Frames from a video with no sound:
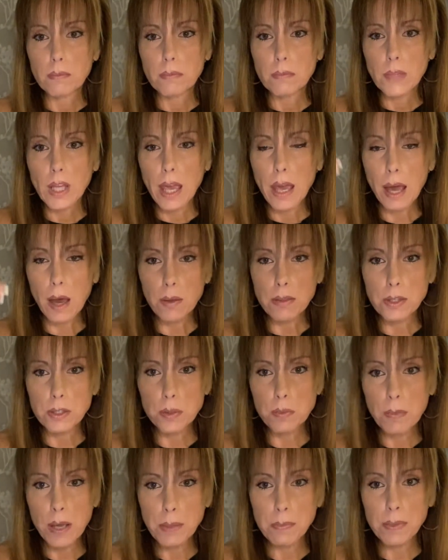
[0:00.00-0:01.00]
how
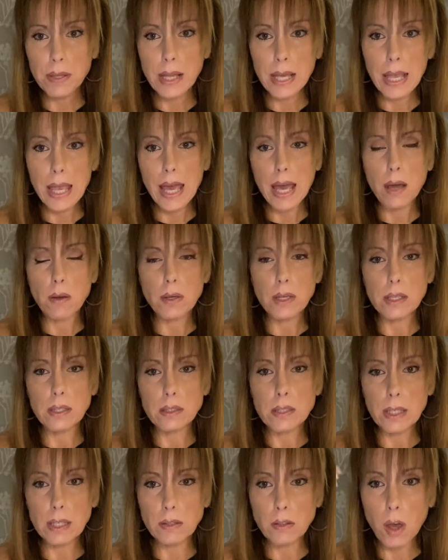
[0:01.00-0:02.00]
this might play out
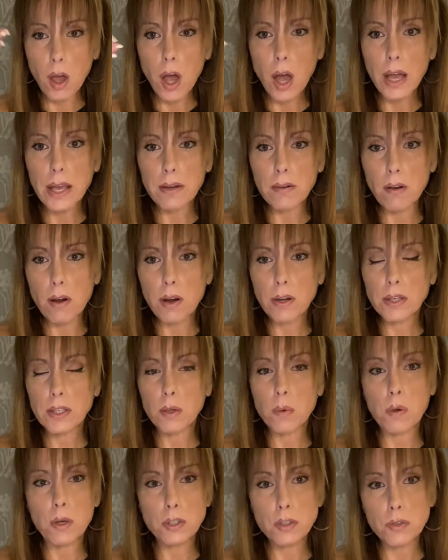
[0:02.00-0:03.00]
is like the hierarchy
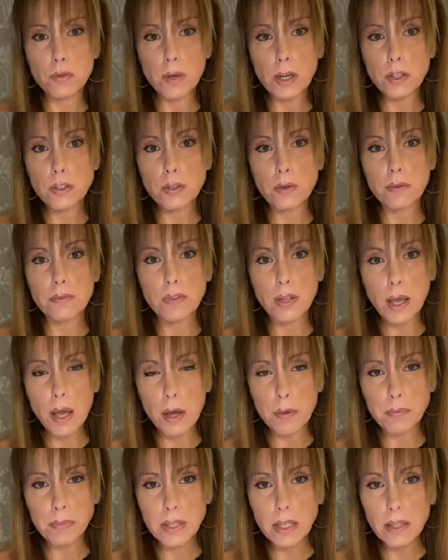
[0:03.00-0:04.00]
or structure of the
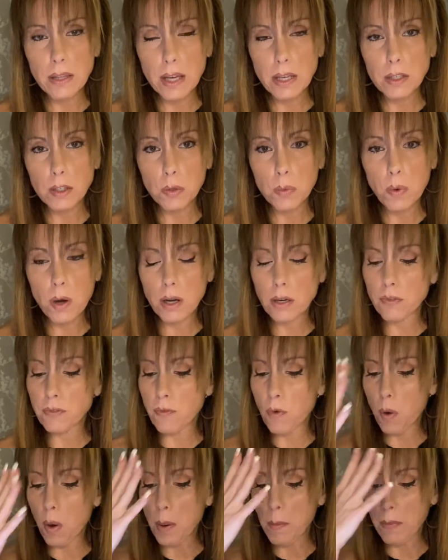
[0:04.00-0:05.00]
company that you work
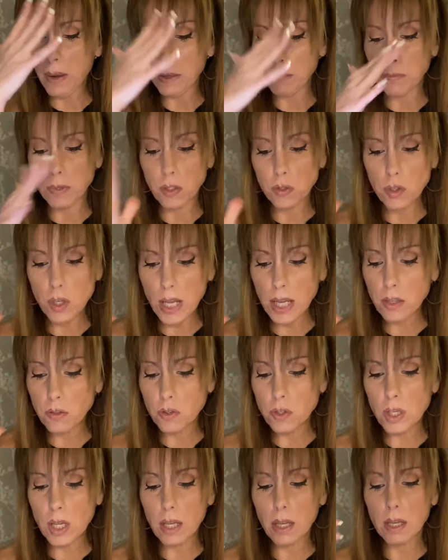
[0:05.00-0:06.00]
for might be
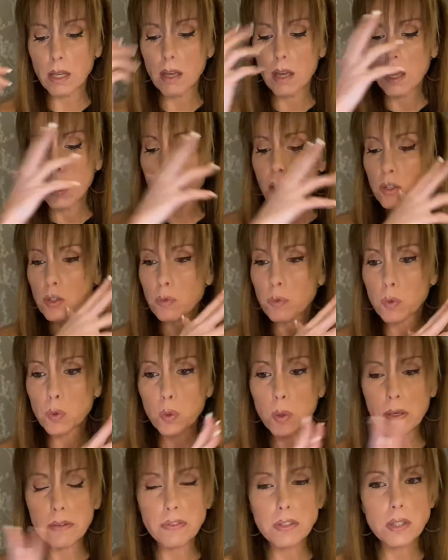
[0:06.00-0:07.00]
changing, some
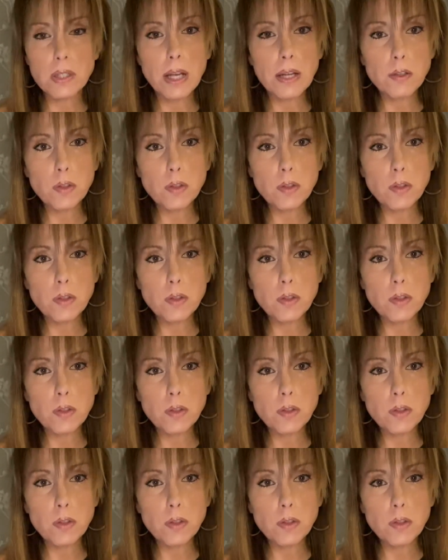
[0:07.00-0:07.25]
sort of sudden